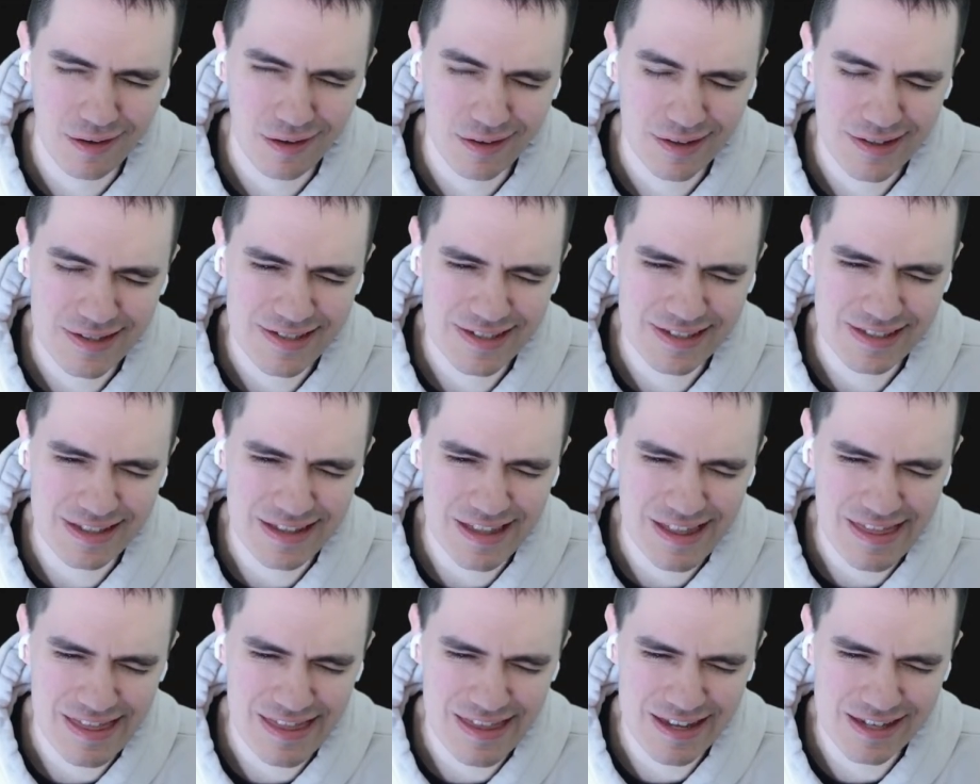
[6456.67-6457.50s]
let's see,
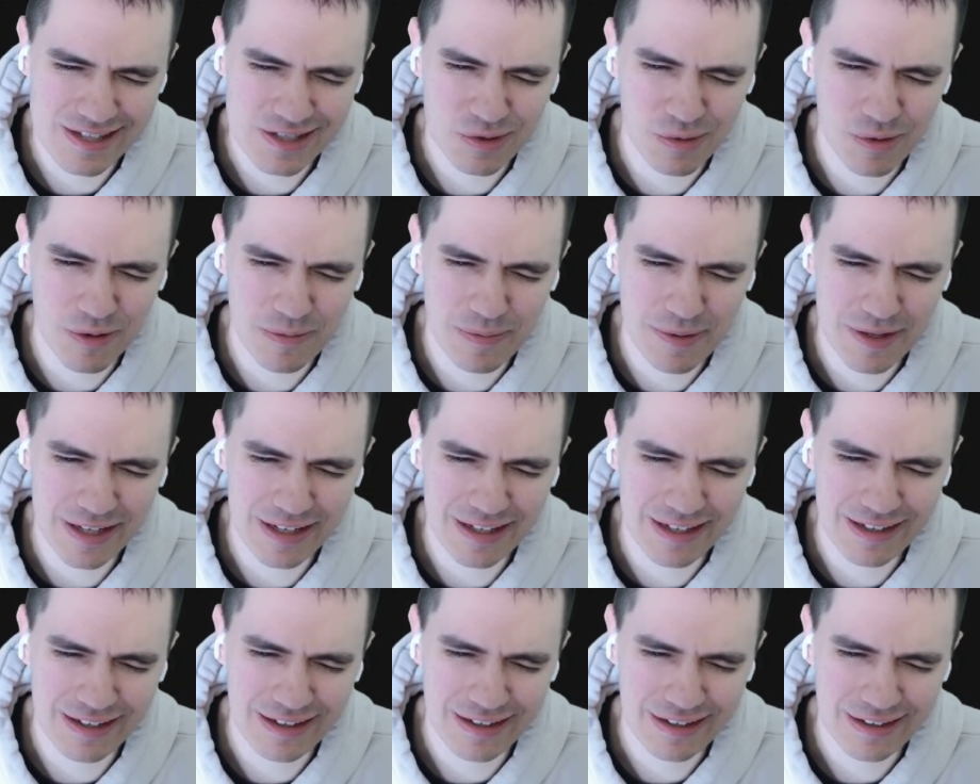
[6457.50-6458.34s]
this would
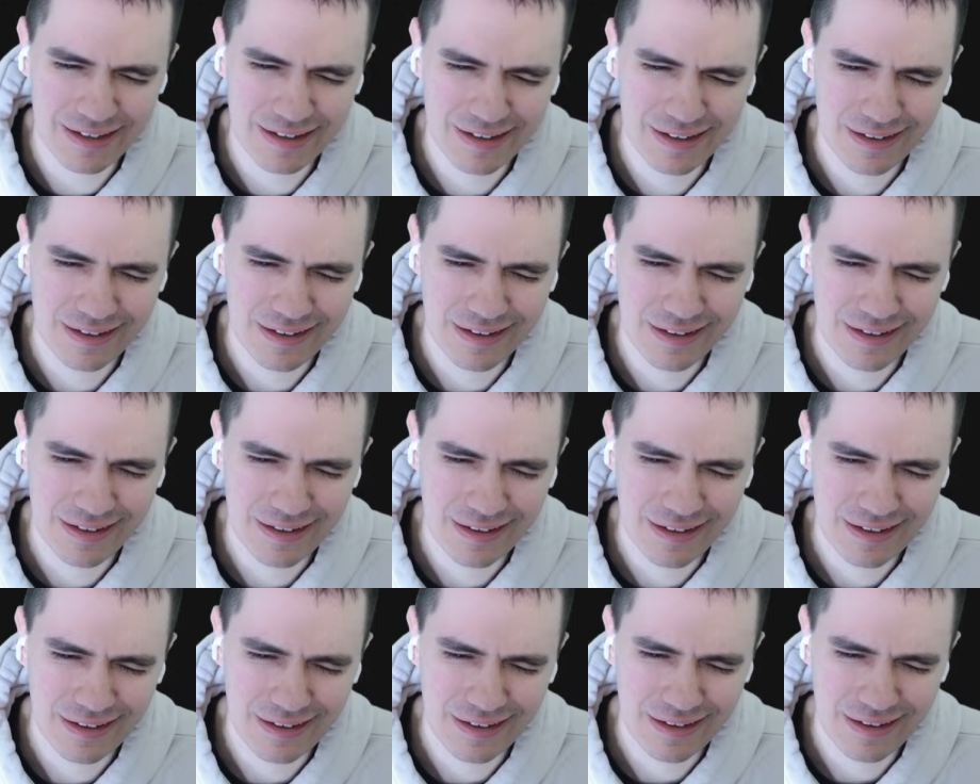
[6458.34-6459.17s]
be
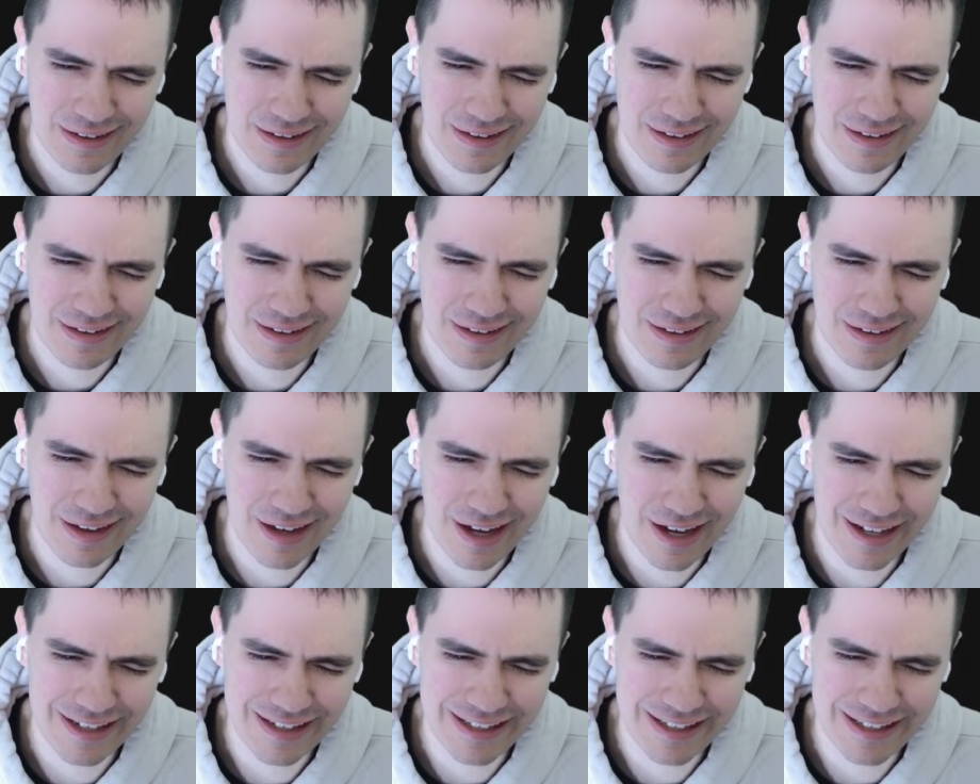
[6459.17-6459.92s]
a